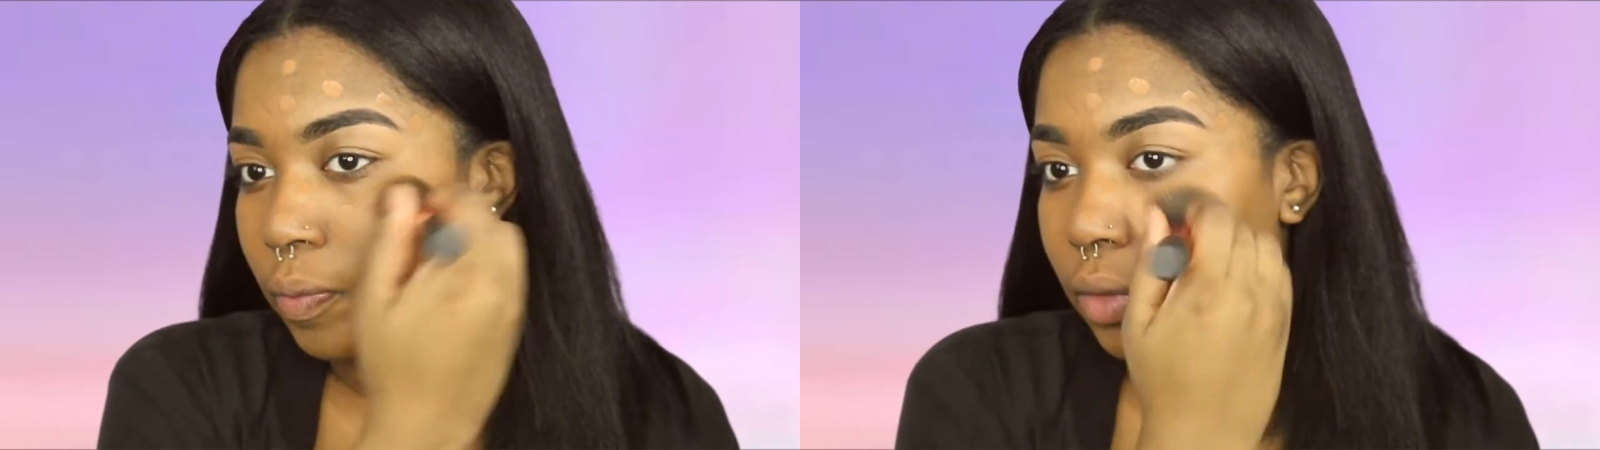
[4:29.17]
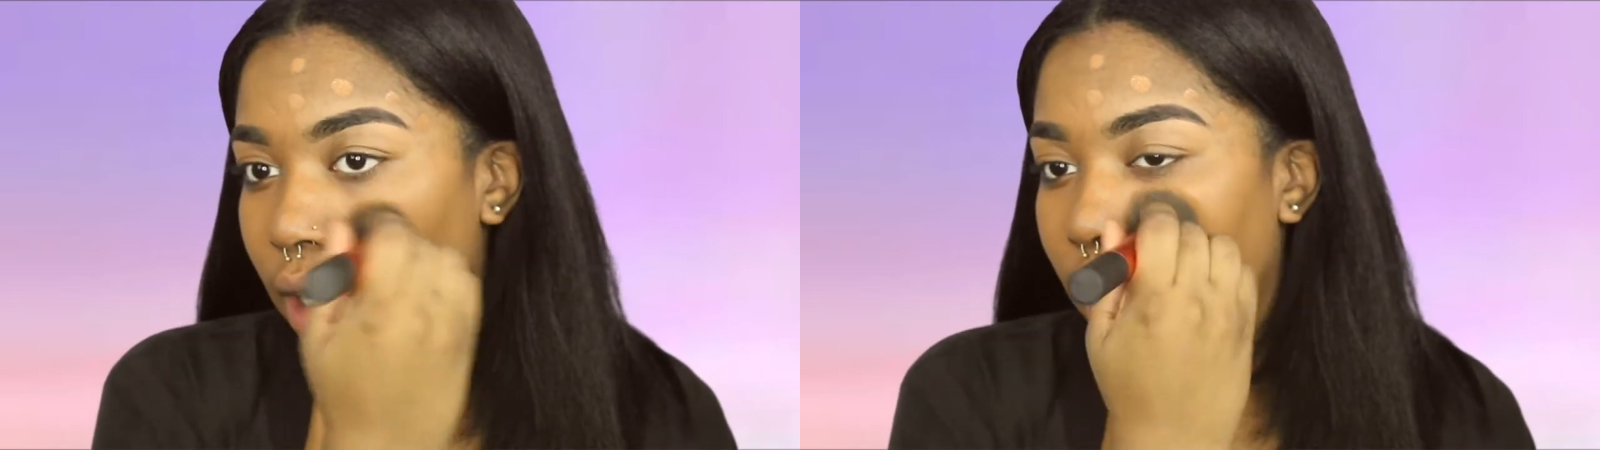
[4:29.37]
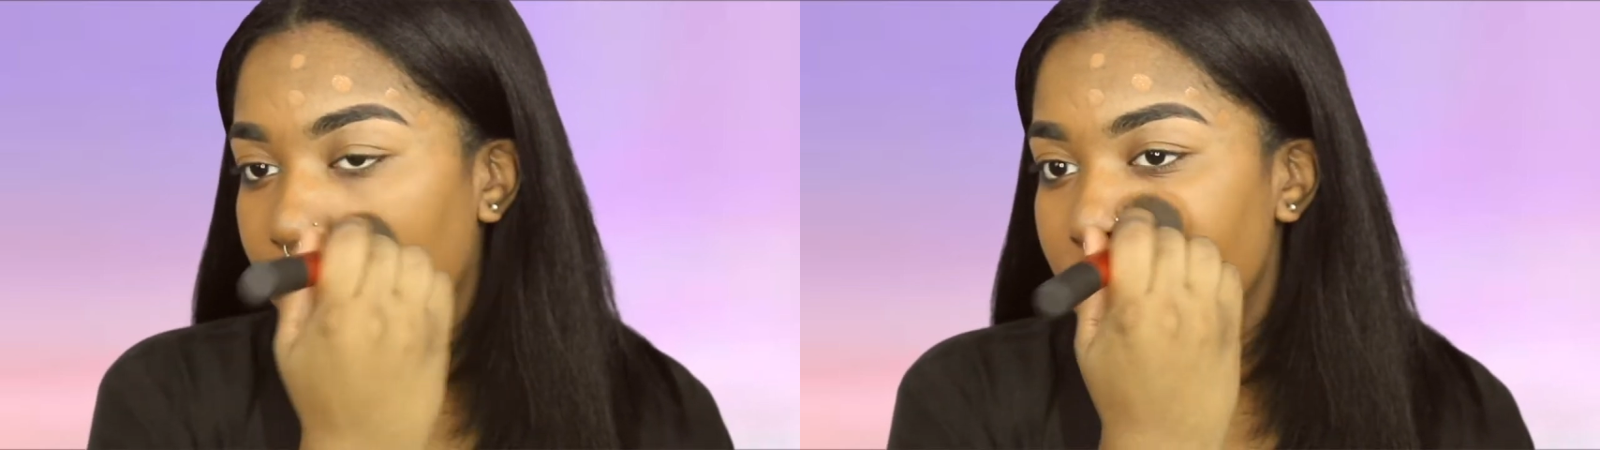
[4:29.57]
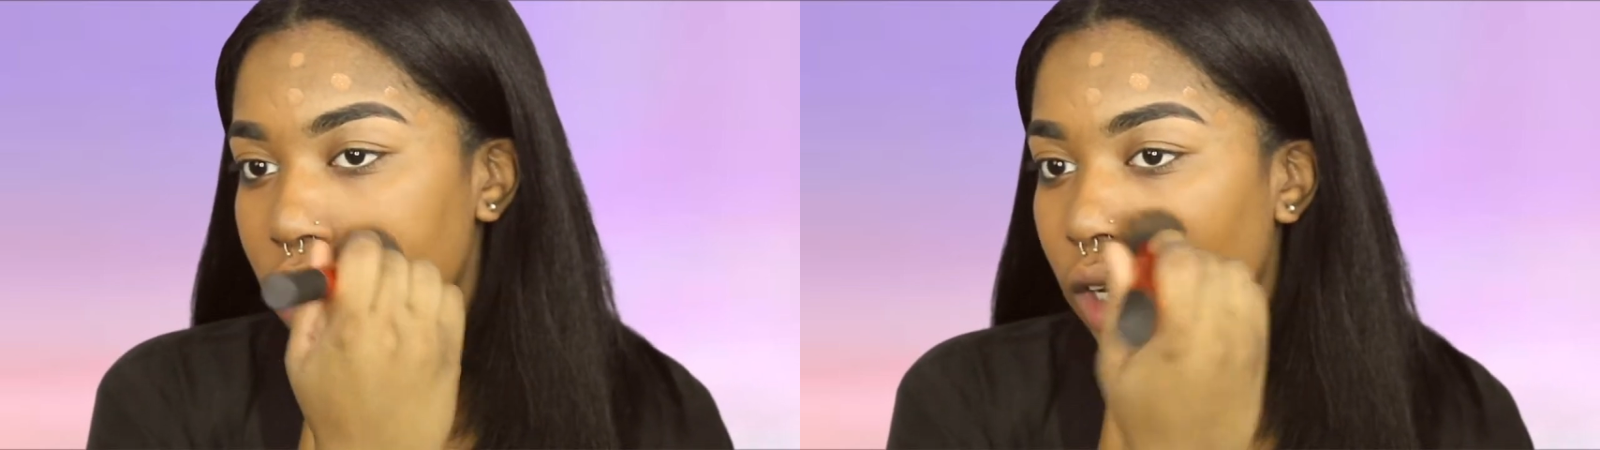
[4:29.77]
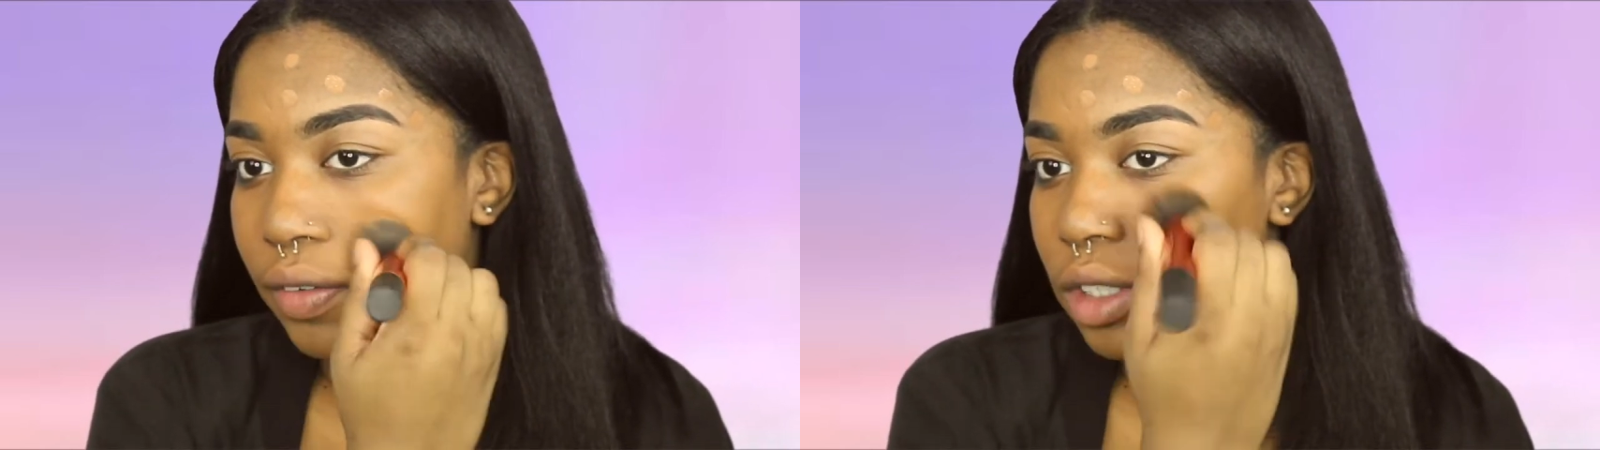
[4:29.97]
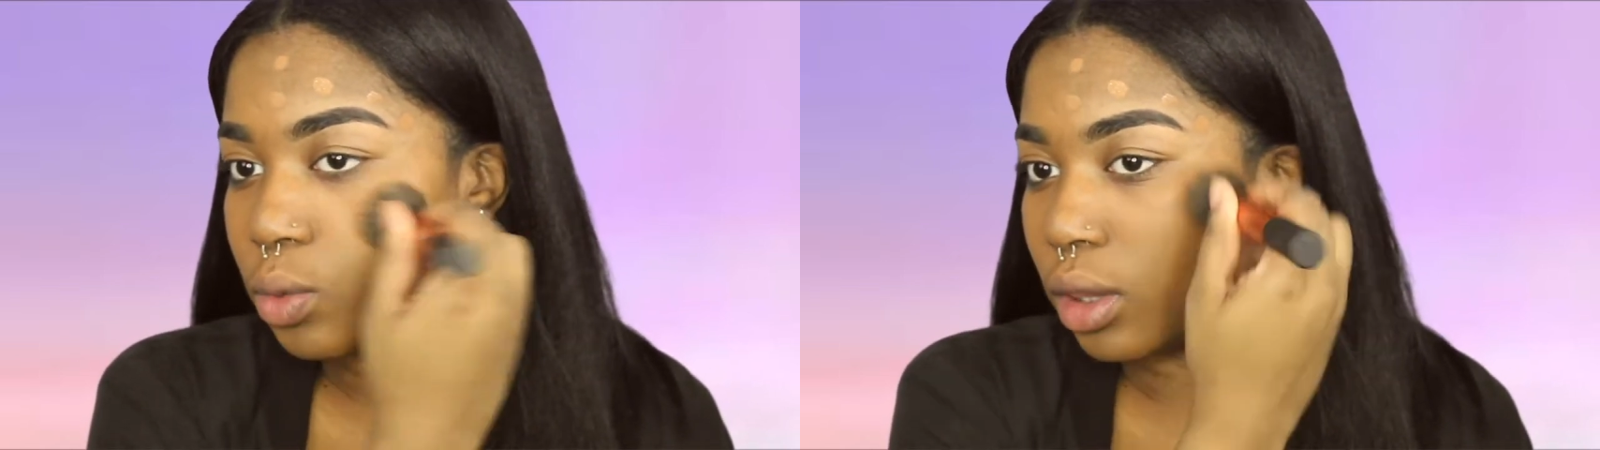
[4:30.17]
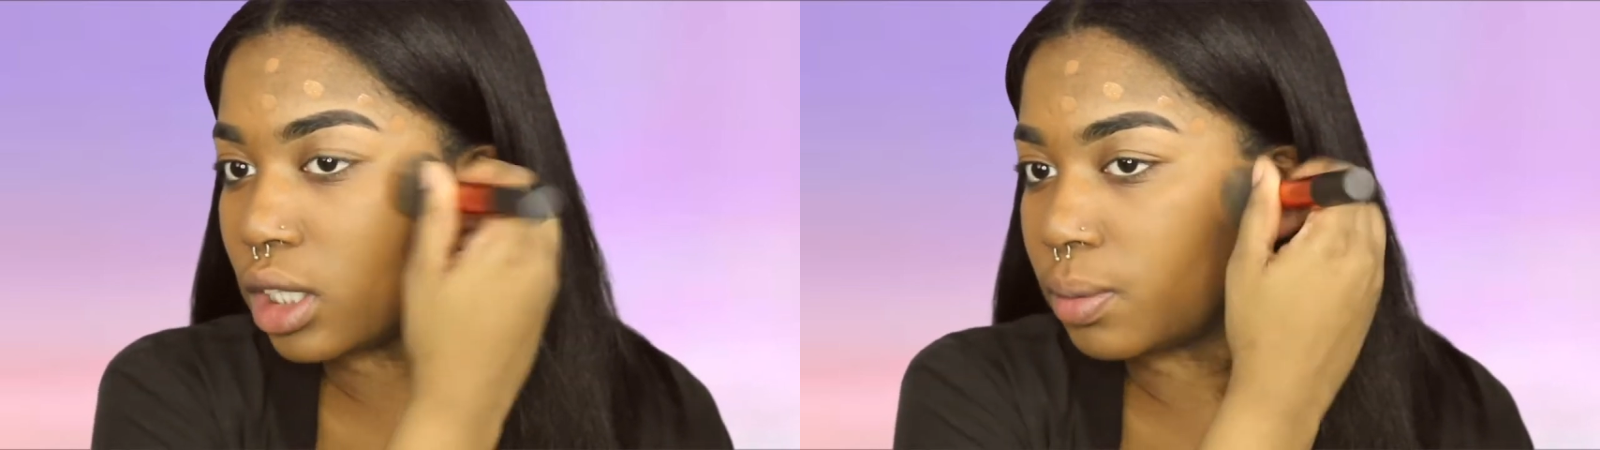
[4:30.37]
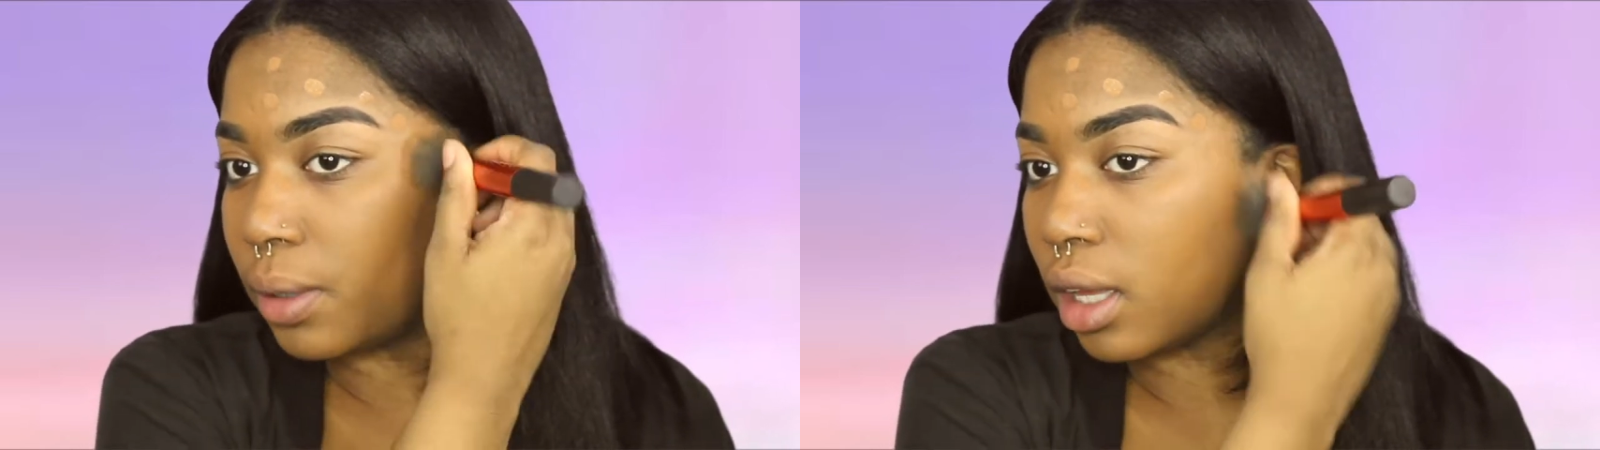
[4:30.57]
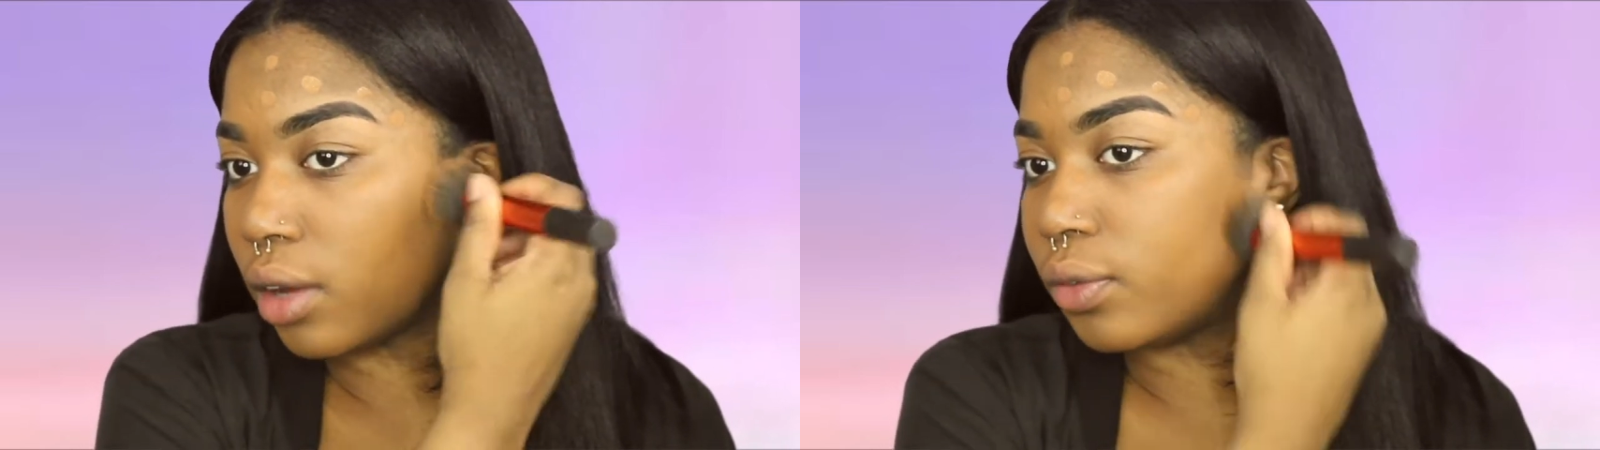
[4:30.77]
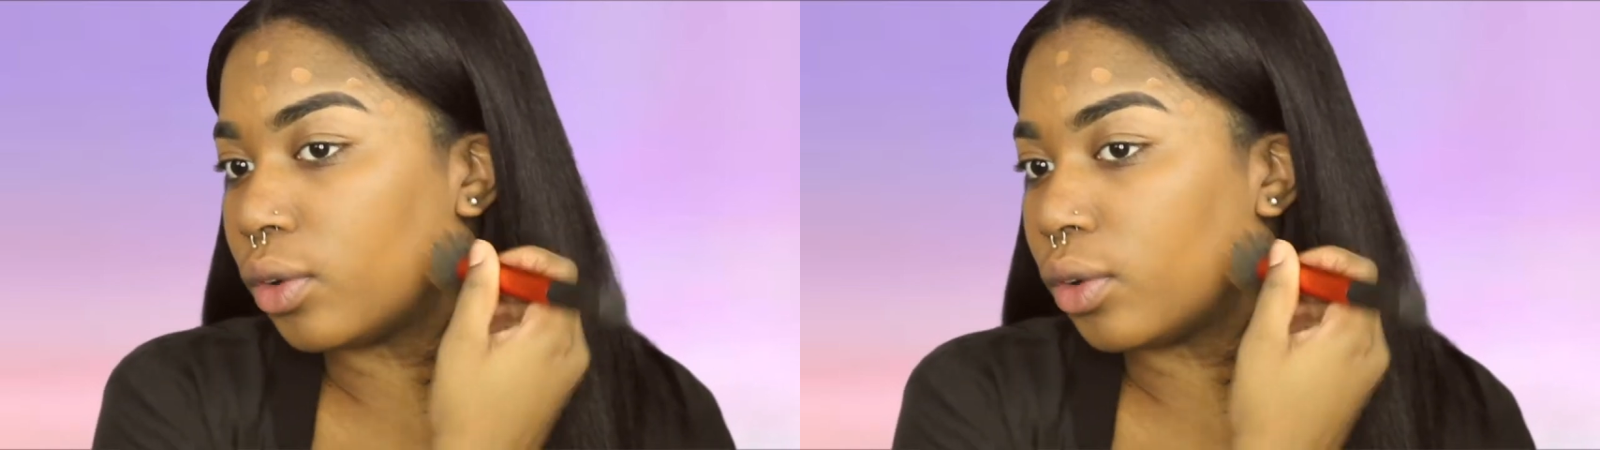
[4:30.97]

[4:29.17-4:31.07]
Now, I was nervous with this being a